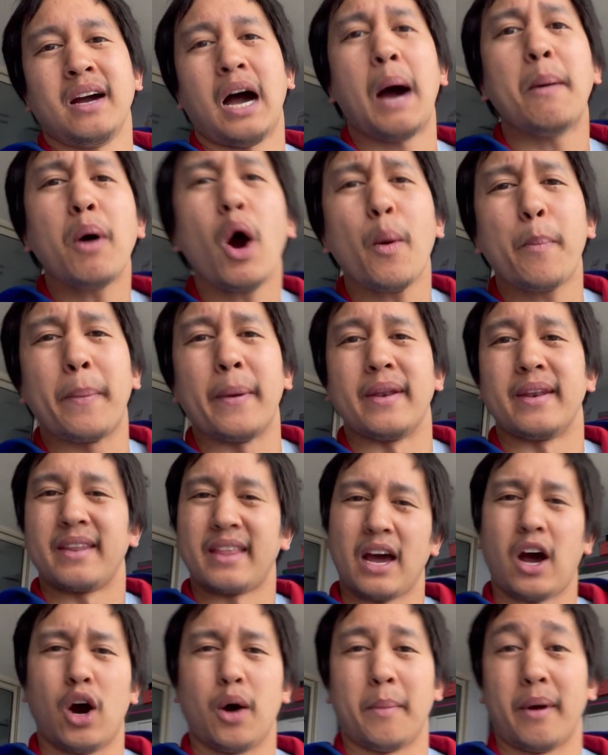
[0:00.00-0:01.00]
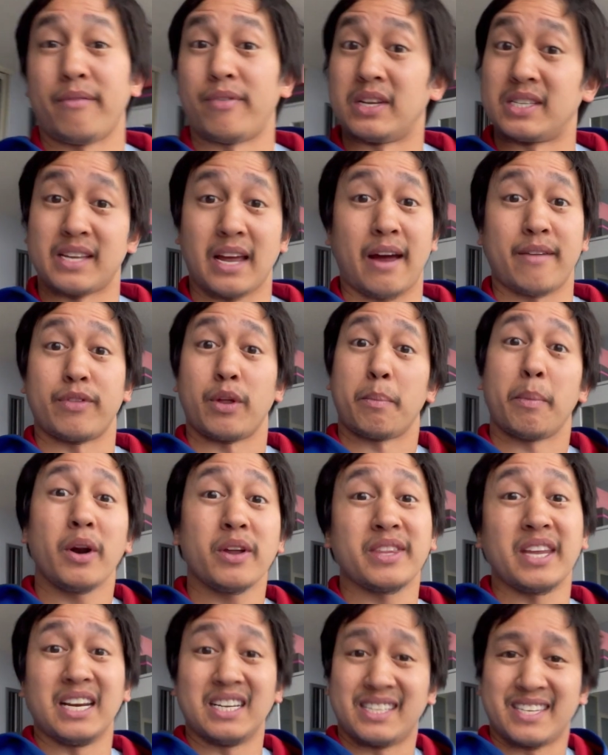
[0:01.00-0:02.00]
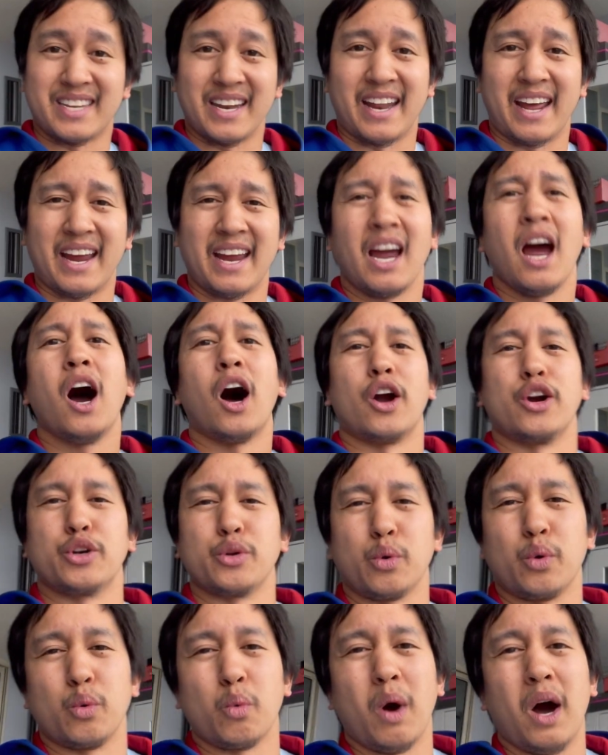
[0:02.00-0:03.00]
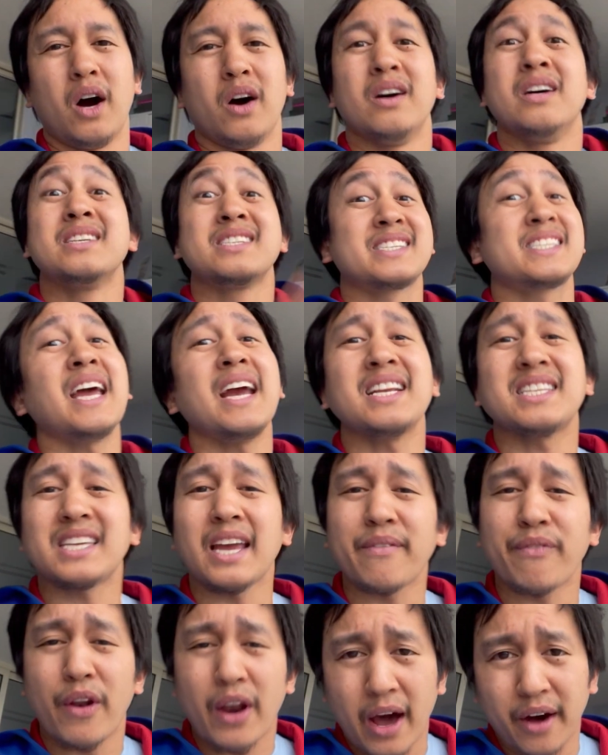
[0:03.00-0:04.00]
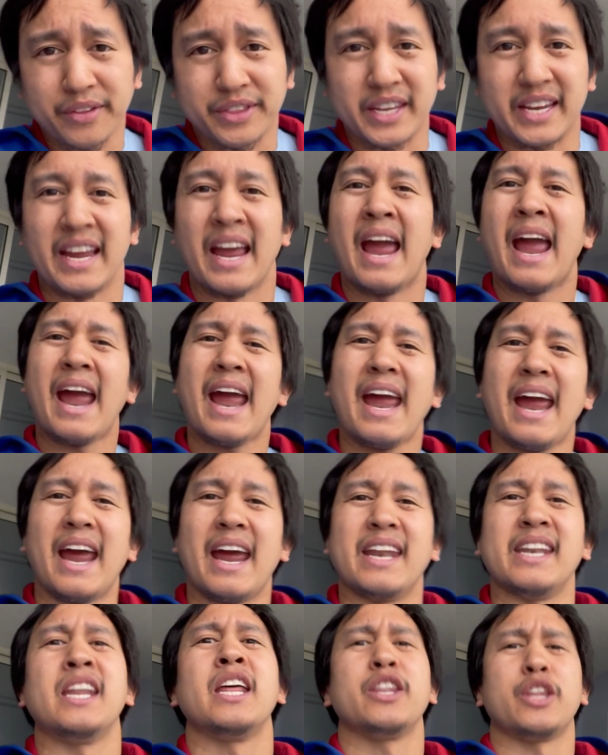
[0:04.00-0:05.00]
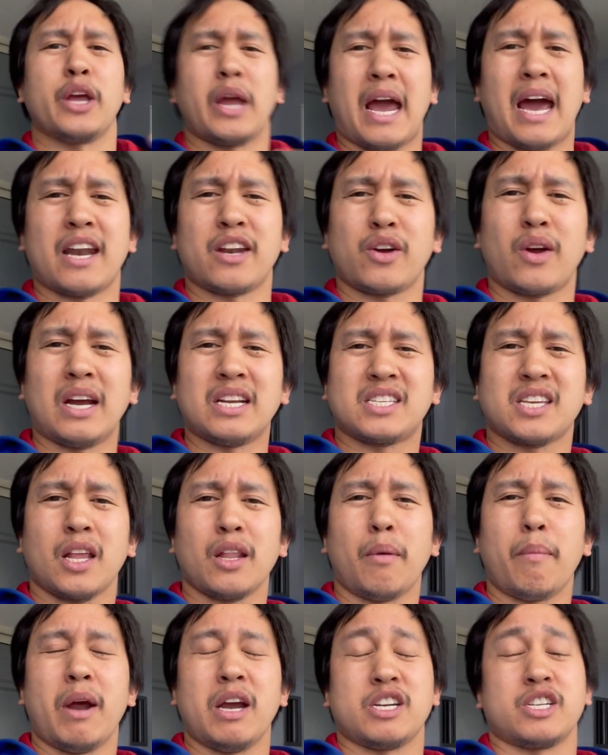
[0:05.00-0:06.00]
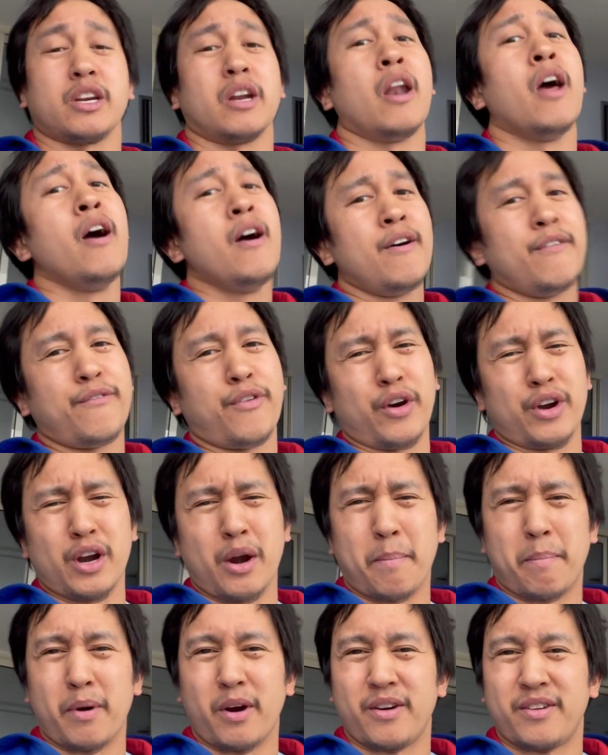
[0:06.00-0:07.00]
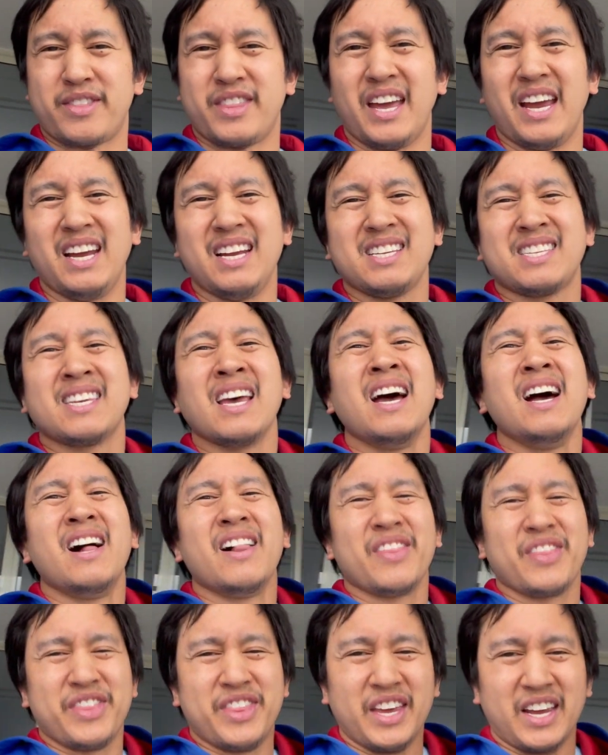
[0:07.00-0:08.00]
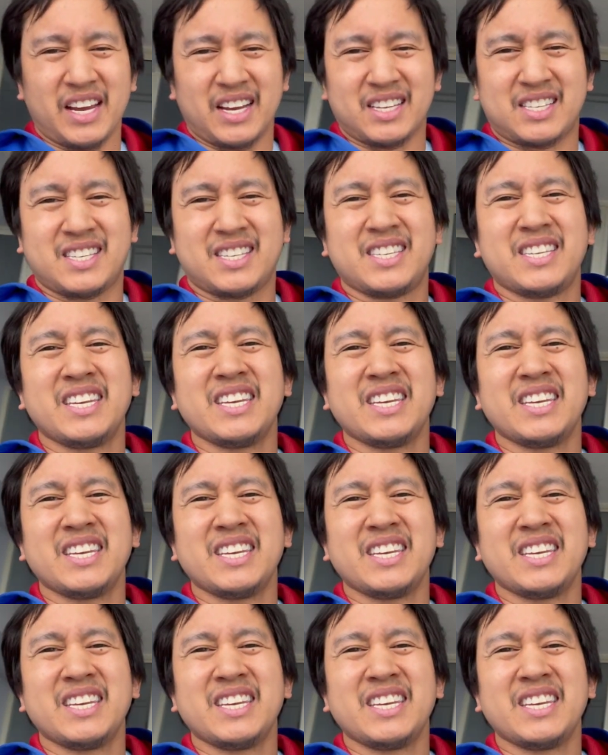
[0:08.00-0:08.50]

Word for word: I'm hoping that all my friends that have their birthdays today are doing well, staying safe and healthy, and they had a great celebration for your birthdays this